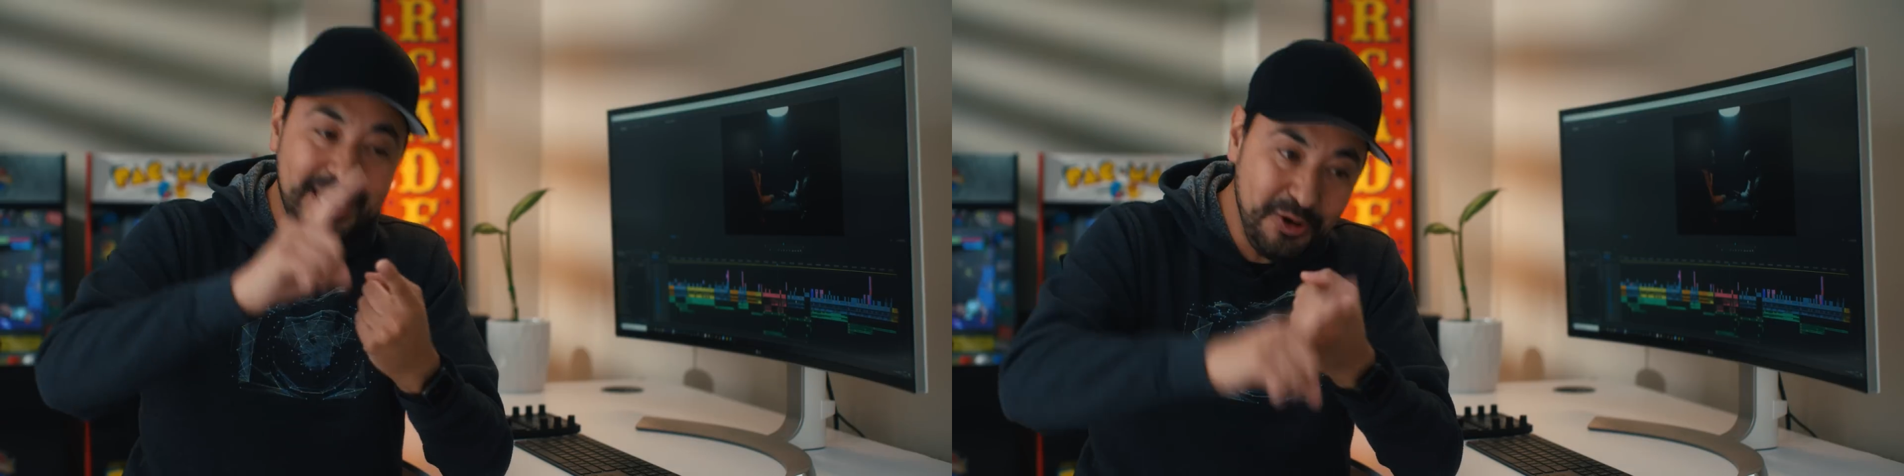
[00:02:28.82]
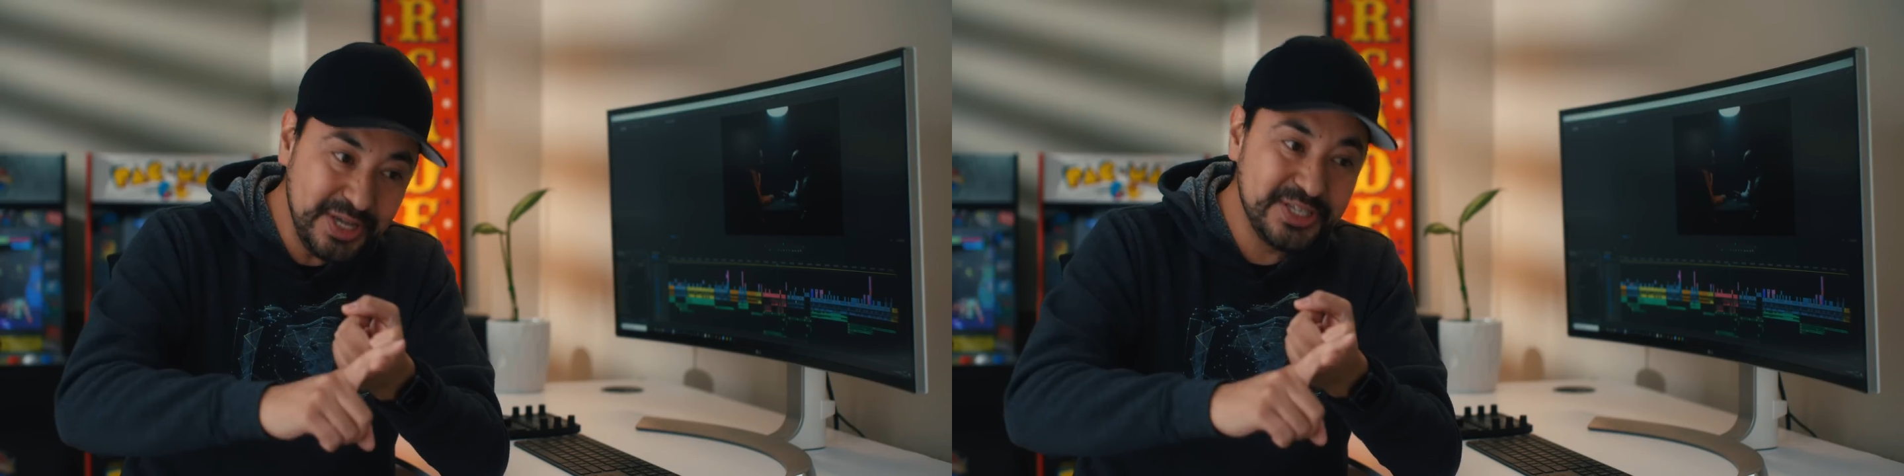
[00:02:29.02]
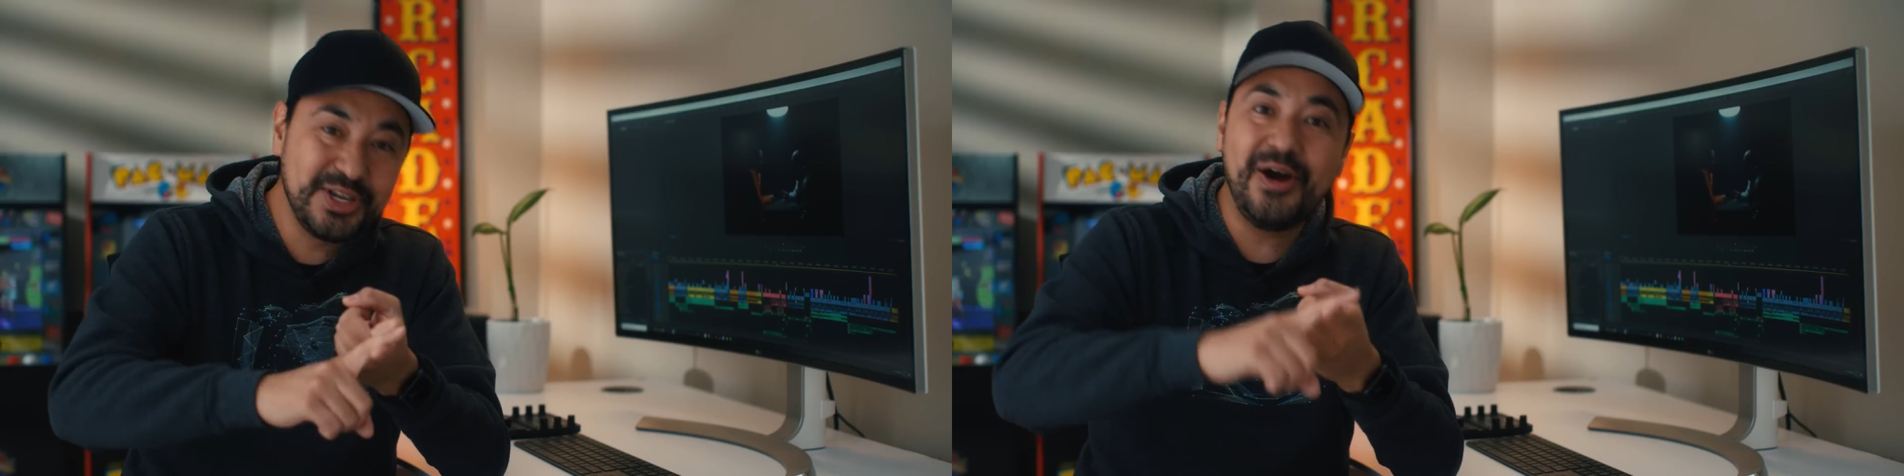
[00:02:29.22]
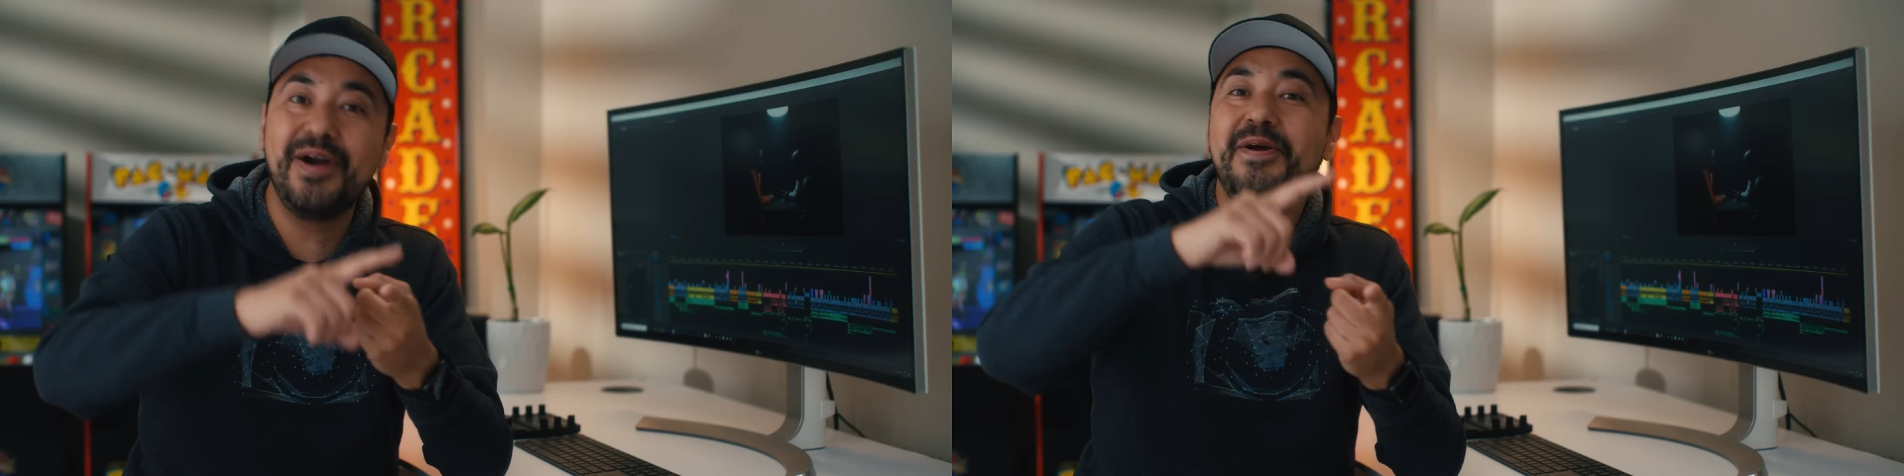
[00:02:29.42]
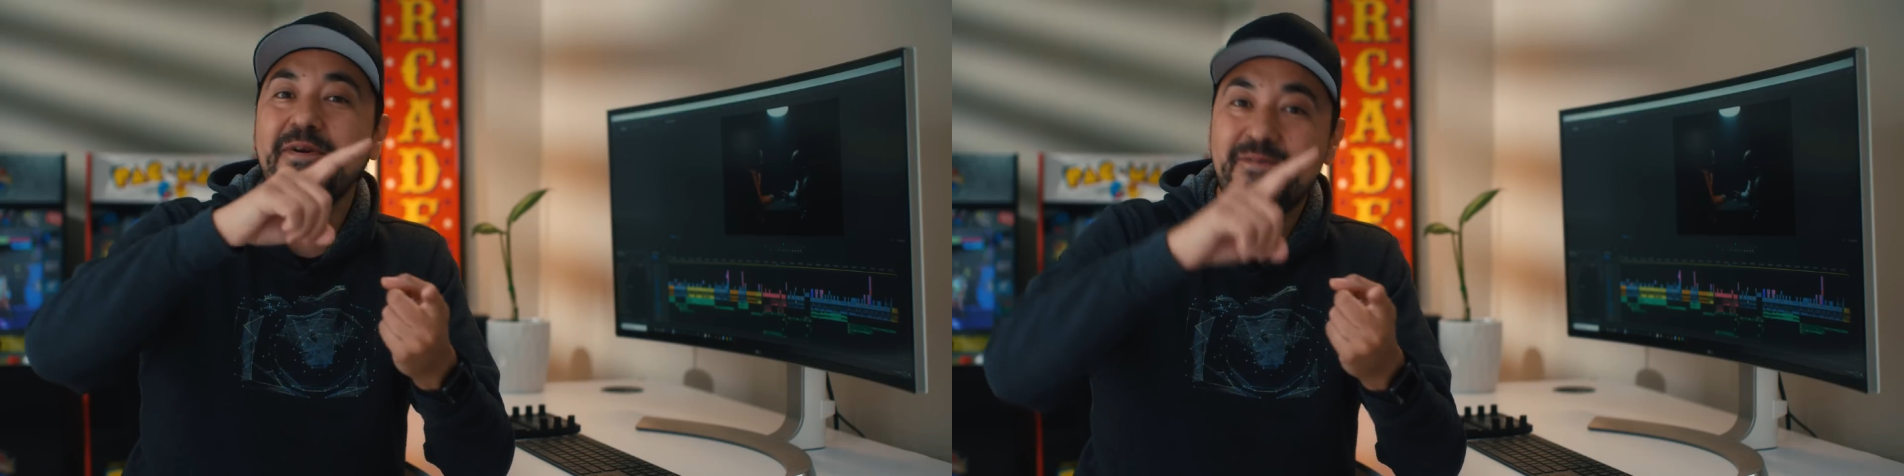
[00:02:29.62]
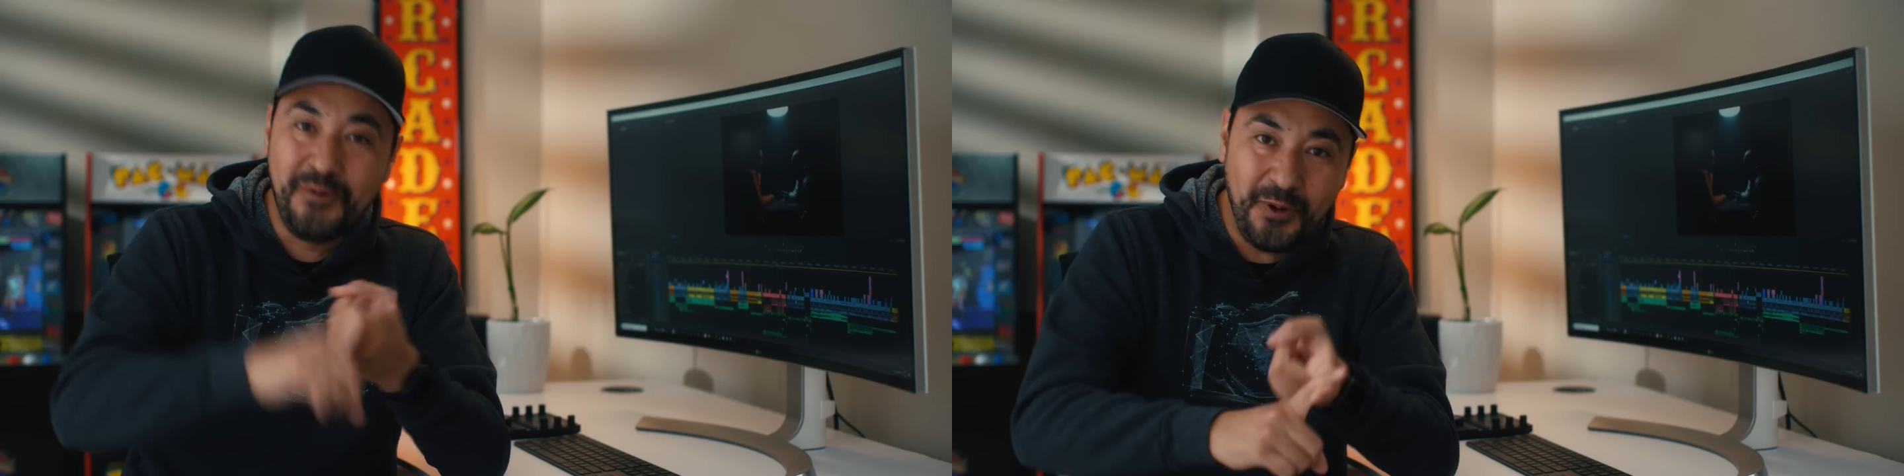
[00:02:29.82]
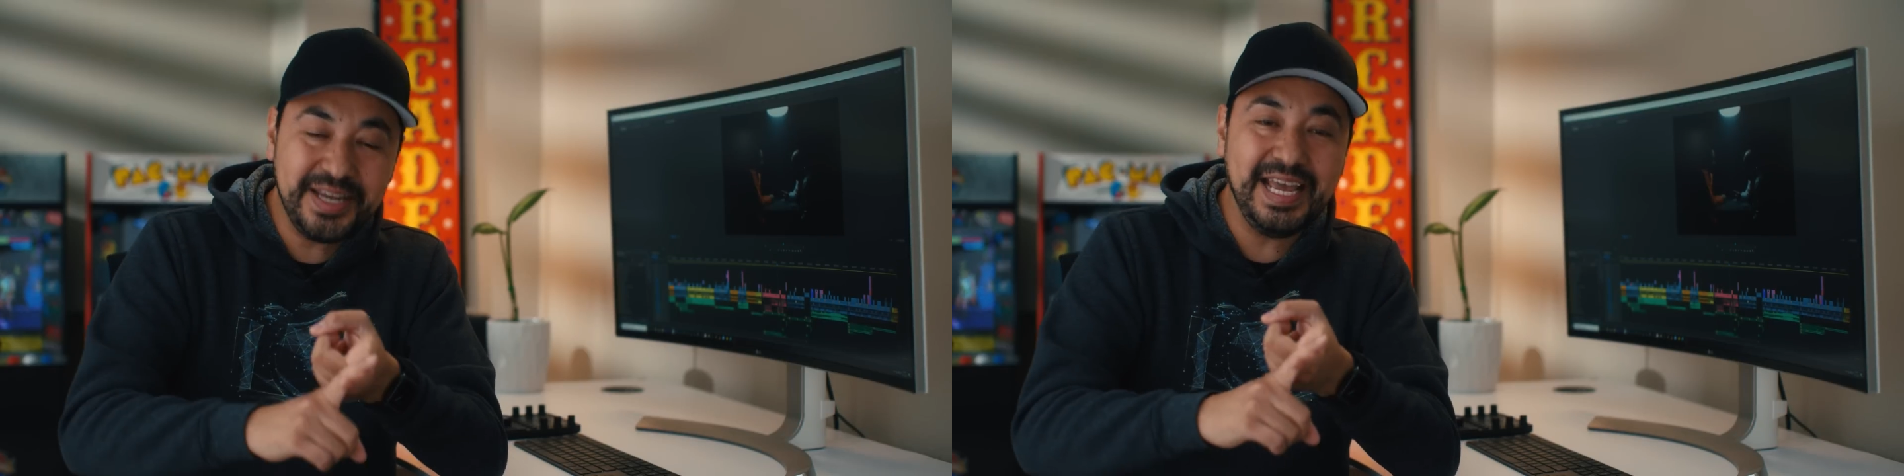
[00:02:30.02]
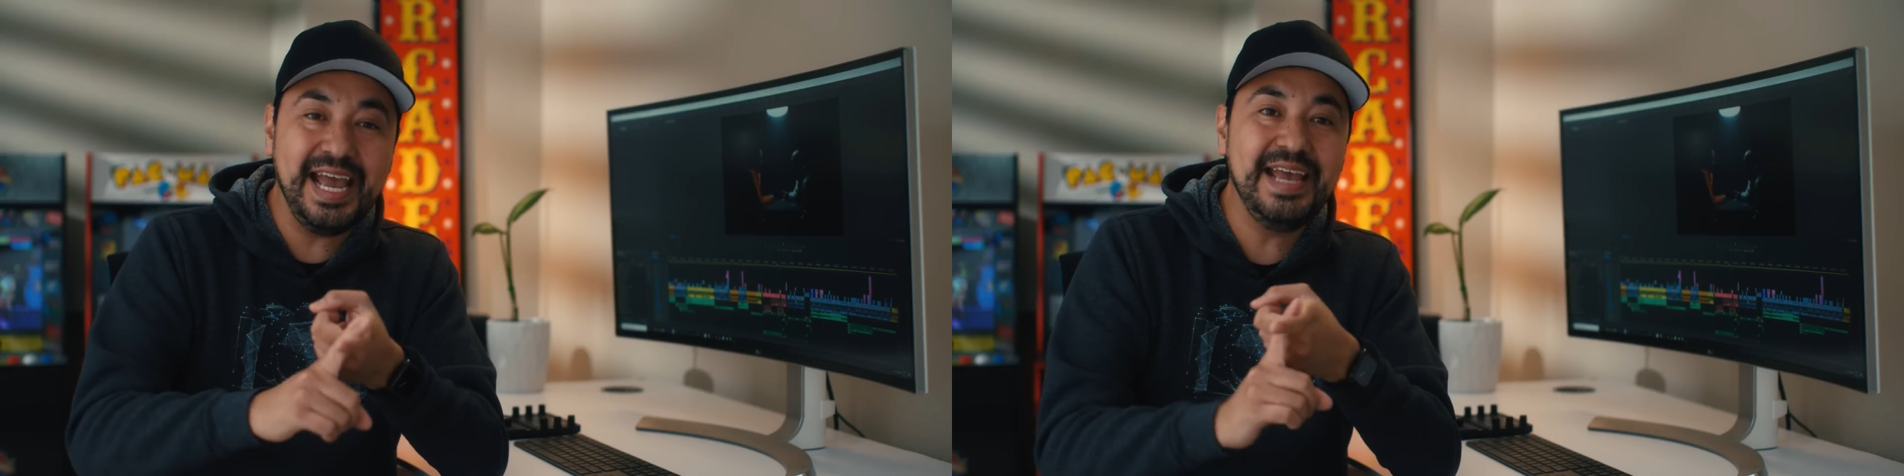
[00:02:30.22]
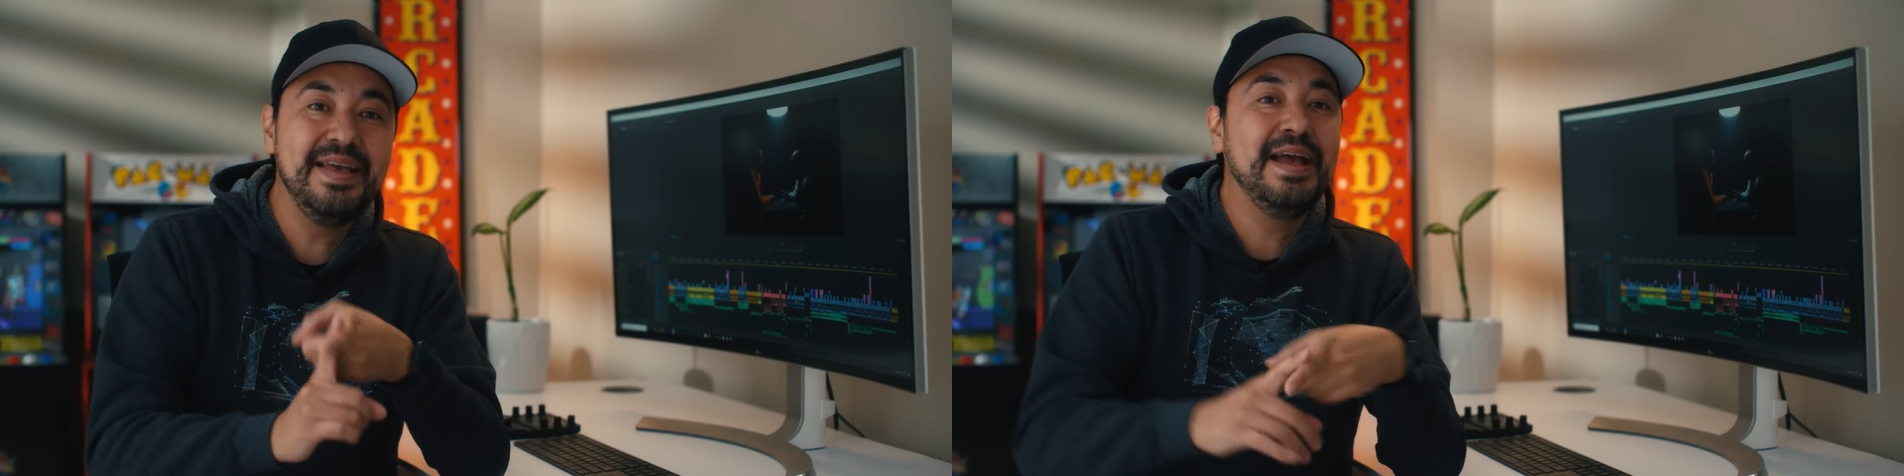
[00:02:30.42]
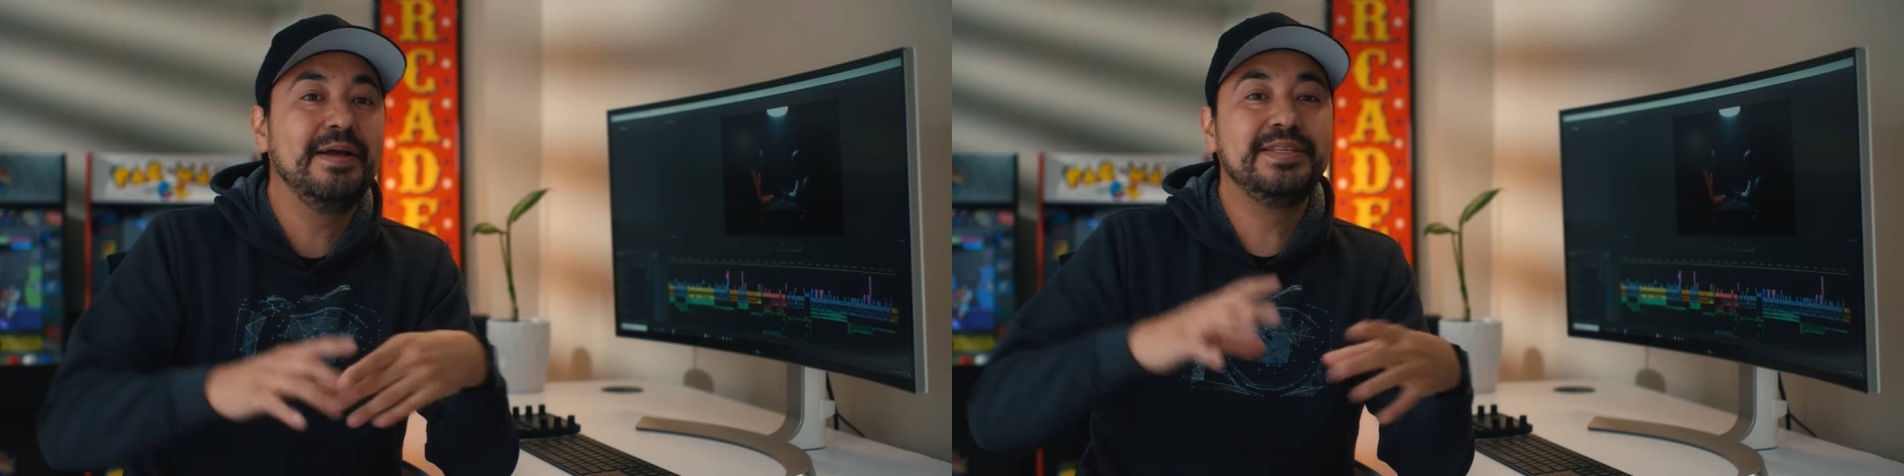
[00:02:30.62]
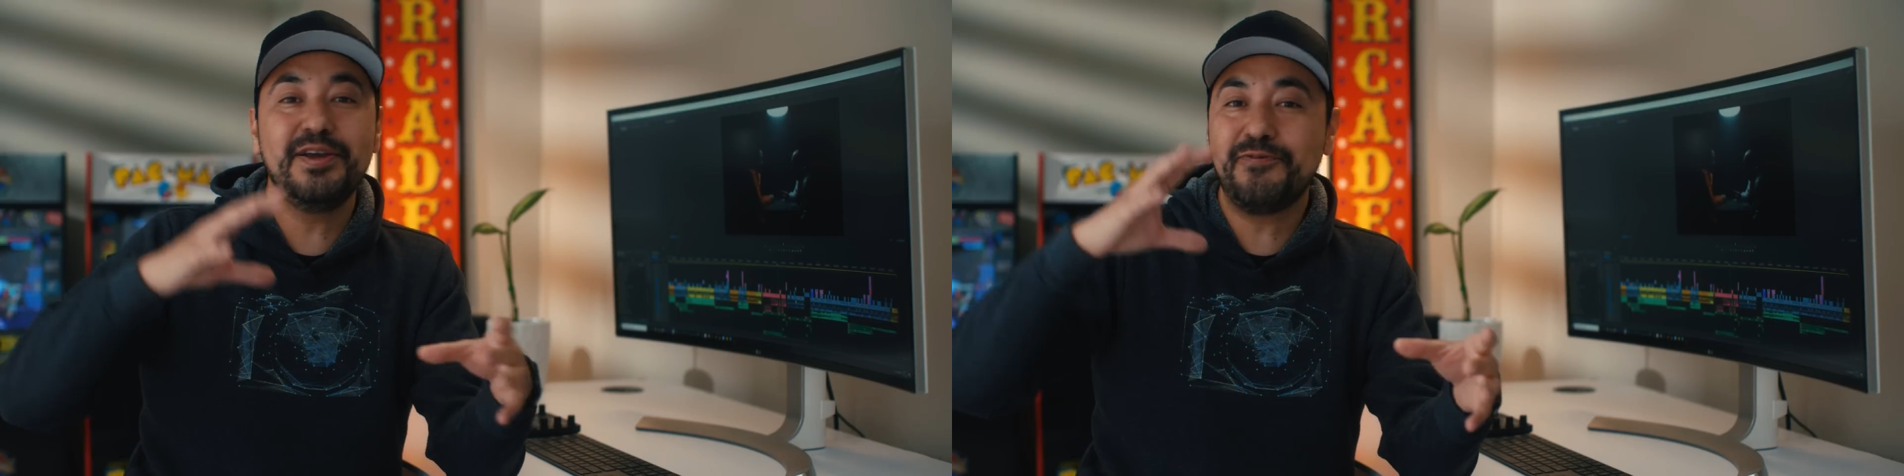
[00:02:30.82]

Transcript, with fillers: USR 4K,